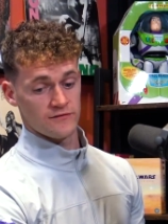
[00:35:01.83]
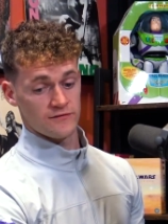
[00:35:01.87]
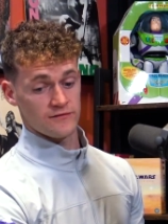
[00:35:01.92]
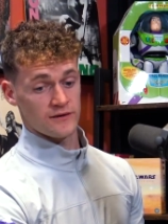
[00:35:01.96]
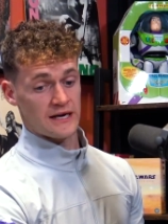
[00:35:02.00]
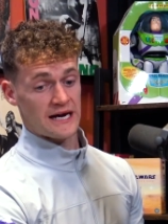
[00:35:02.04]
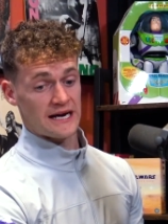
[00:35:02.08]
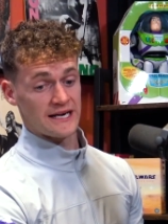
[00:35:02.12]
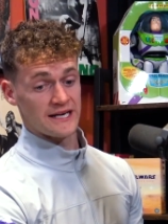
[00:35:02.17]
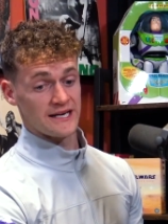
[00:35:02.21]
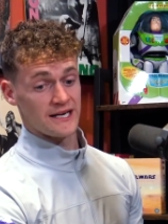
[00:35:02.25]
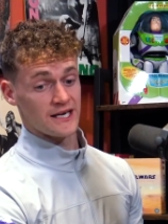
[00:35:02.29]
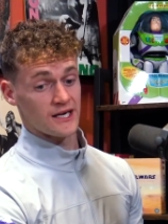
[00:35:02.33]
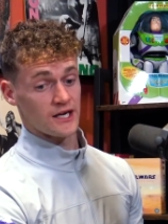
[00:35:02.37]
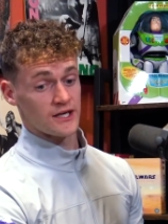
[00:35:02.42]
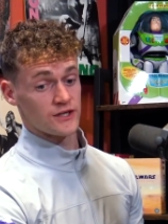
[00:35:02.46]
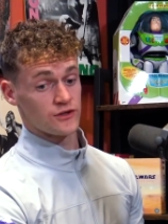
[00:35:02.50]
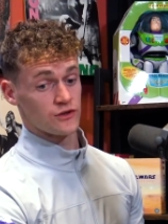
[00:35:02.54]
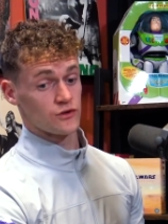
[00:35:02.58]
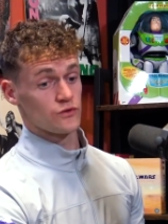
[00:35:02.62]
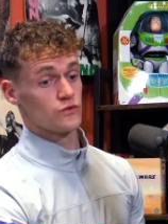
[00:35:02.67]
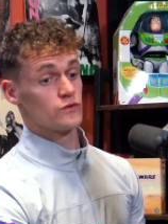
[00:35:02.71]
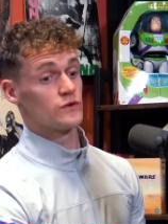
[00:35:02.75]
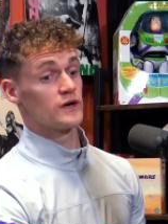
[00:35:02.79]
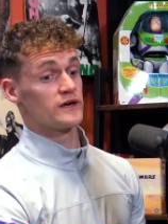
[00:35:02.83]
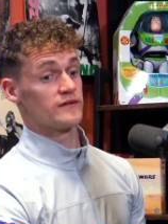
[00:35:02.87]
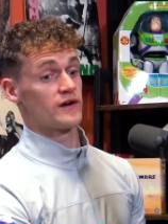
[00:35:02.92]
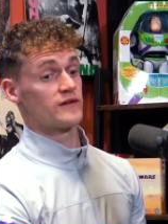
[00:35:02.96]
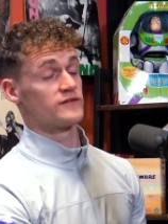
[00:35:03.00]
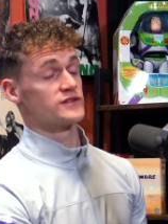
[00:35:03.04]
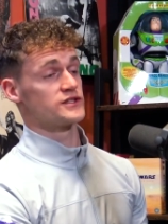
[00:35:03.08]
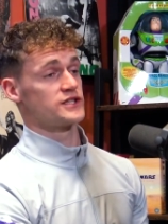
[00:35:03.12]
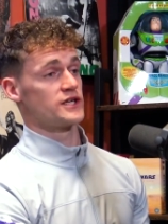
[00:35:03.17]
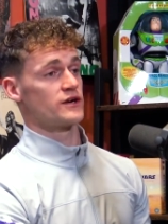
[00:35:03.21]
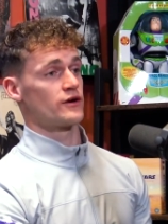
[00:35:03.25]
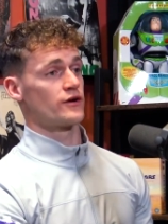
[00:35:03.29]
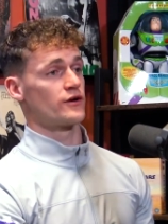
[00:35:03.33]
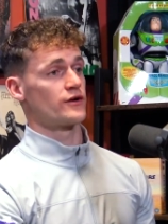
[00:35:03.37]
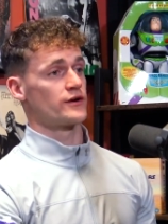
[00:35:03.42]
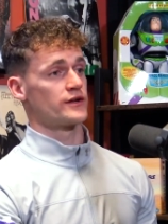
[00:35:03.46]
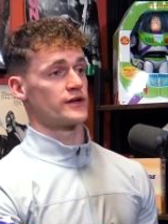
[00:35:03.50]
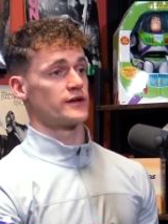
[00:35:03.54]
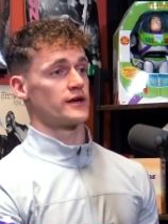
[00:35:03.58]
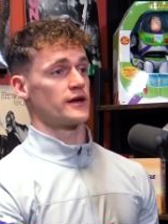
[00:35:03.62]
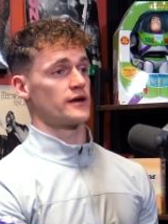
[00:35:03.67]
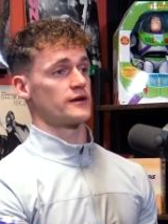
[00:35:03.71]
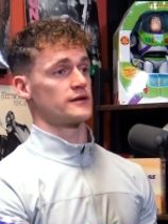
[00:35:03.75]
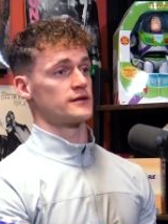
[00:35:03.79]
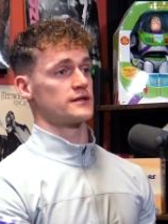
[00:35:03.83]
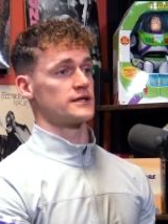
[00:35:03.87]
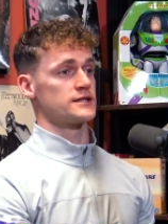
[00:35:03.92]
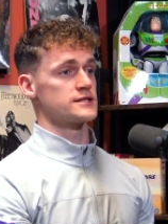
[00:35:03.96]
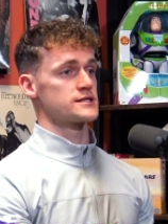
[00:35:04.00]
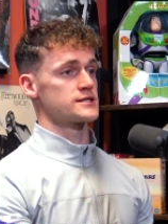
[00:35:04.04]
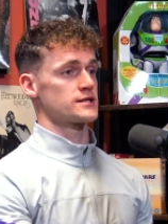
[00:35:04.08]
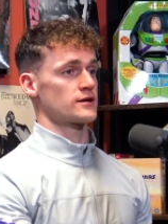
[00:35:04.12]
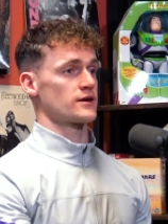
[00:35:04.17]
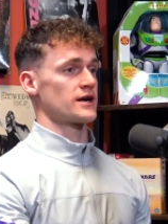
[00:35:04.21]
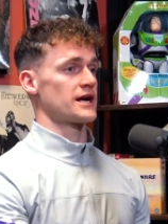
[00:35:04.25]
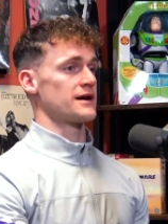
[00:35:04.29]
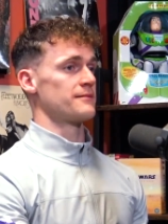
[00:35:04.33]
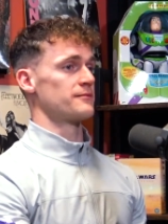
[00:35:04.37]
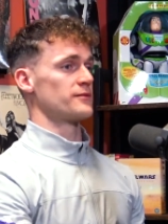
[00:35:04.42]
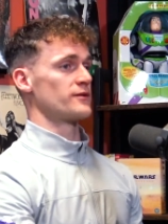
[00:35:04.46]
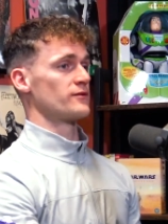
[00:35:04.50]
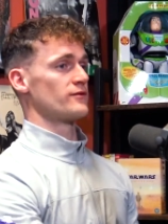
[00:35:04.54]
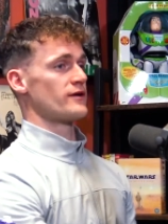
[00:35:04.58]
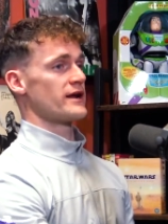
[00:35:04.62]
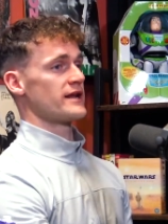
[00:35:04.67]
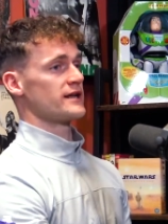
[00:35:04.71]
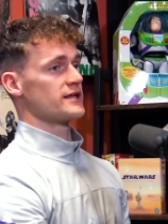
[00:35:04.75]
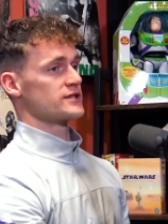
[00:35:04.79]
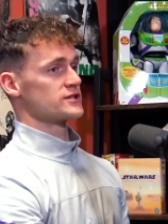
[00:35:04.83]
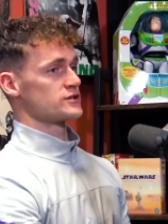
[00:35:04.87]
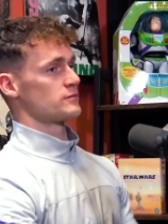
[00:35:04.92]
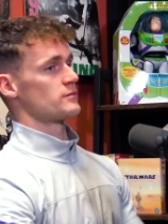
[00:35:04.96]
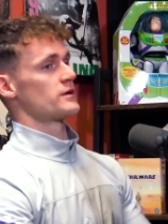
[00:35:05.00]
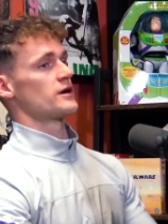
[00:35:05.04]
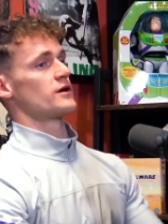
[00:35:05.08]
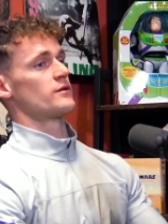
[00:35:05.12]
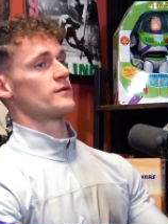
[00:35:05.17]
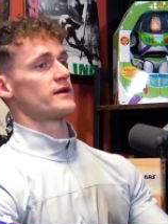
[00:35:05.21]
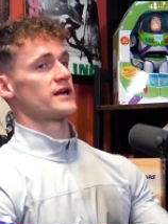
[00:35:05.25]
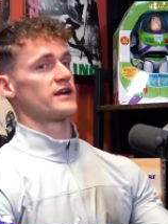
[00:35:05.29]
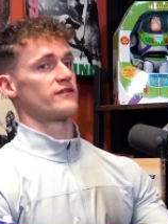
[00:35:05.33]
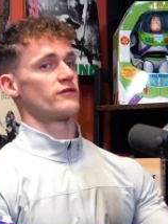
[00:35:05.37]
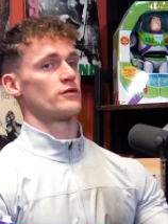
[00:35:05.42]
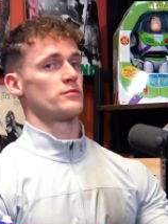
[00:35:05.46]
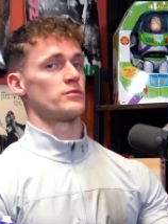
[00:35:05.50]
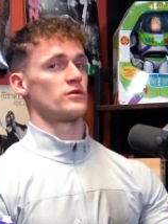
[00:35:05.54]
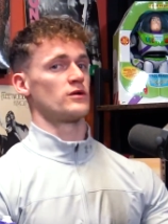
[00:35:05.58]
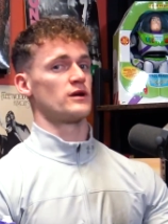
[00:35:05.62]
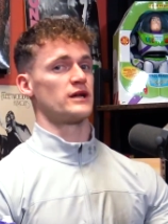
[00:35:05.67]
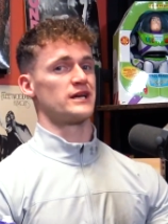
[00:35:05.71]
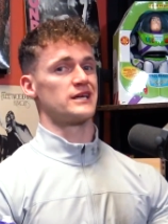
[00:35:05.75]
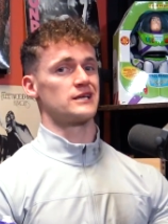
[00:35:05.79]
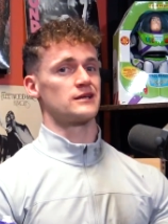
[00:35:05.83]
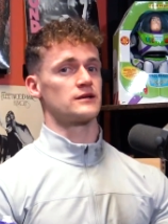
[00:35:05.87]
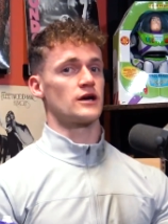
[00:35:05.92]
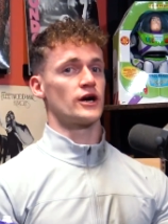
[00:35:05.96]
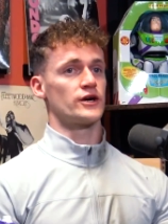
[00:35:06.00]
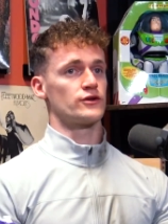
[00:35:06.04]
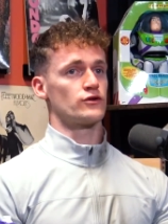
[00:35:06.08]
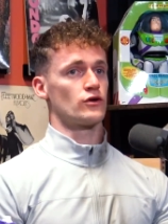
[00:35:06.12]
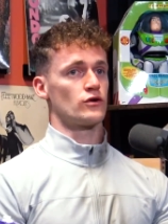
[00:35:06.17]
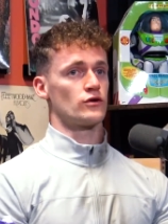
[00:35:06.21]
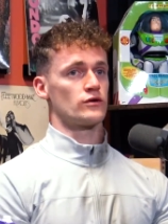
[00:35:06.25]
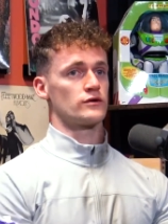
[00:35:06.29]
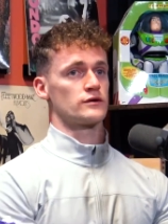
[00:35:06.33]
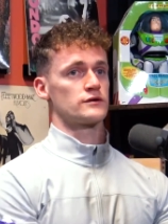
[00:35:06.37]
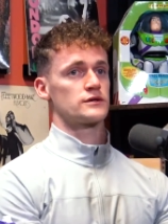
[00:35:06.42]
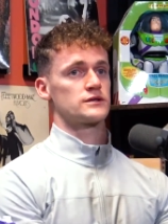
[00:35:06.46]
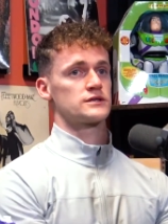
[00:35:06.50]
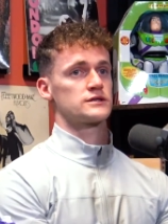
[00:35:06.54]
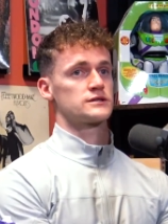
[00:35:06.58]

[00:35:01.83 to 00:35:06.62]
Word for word: anything I do, I've obviously heard it on Instagram or Reddit somewhere or whatever, but like I don't